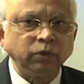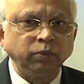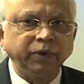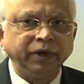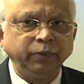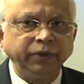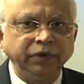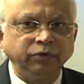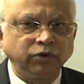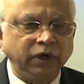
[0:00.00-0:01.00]
where
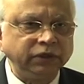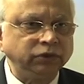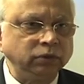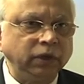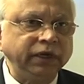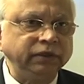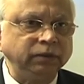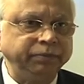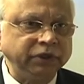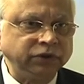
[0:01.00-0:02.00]
we try to guide
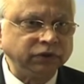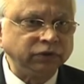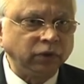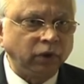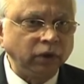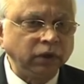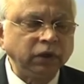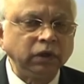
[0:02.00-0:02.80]
the patient on